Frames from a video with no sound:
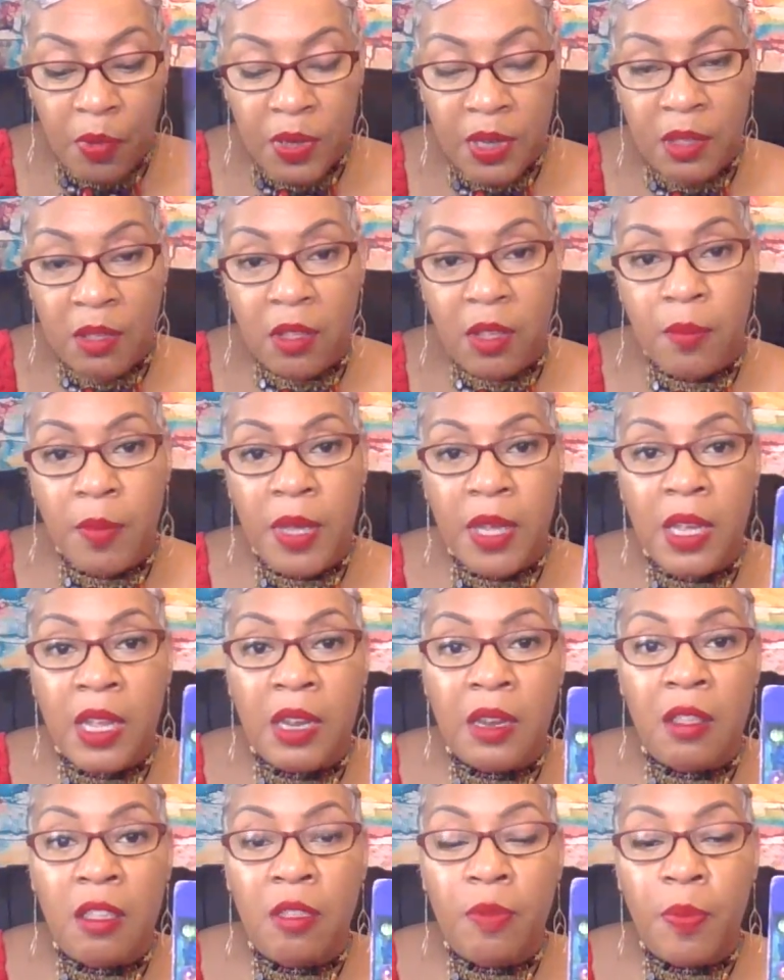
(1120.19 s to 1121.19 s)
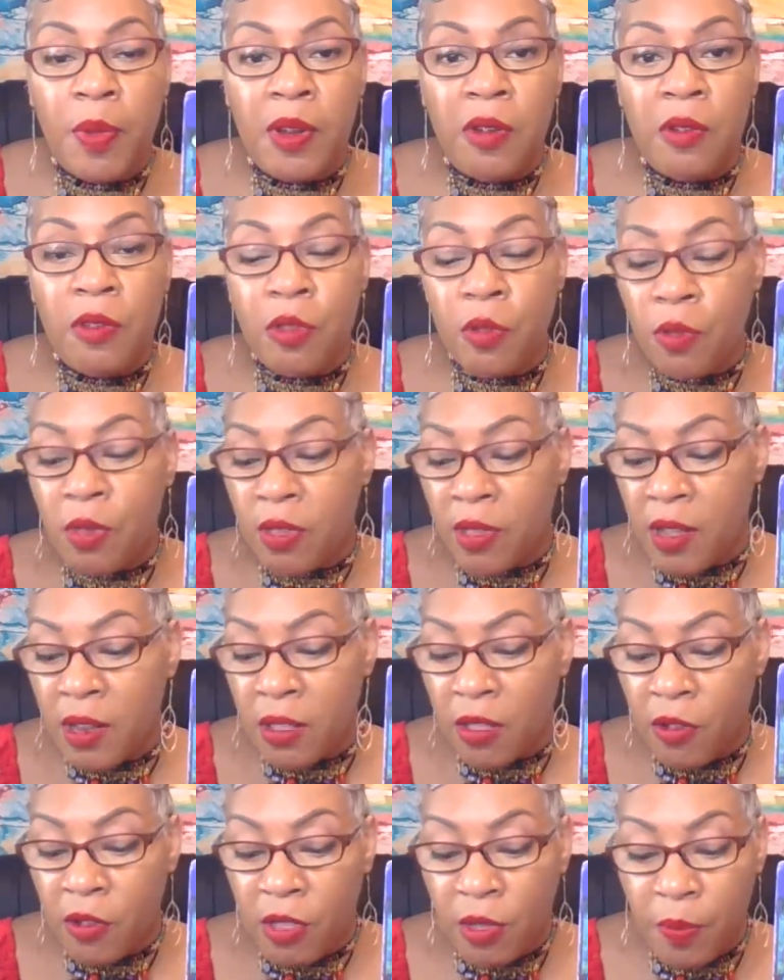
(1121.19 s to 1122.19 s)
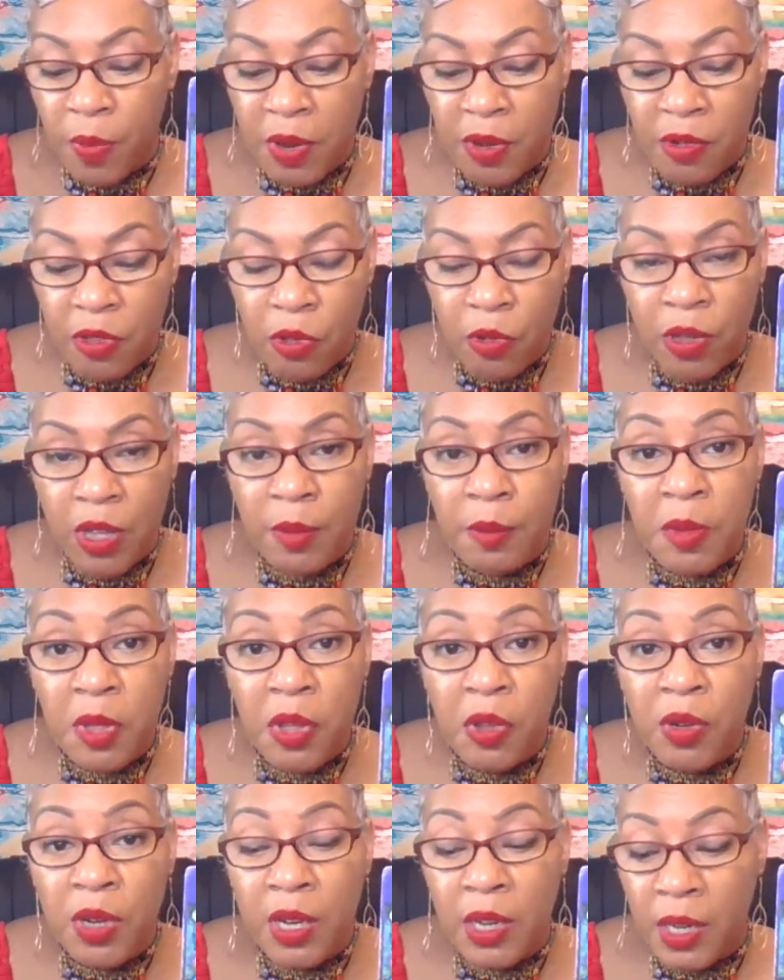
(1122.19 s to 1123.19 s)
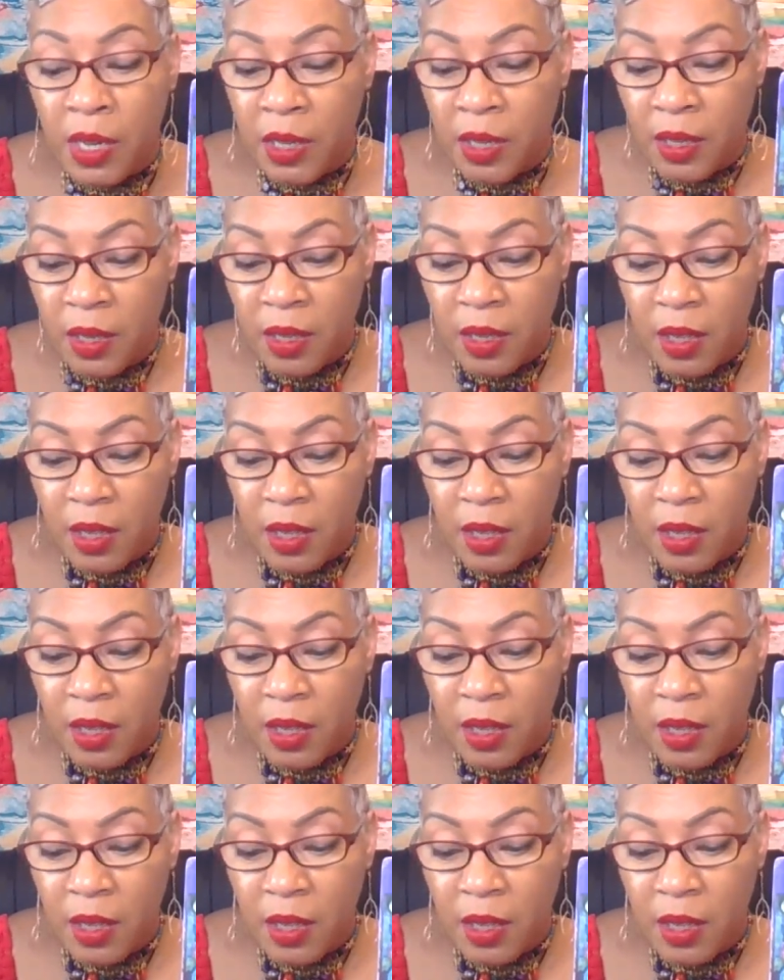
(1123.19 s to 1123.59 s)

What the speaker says: and this could be in a spiritual sense or a spiritual community.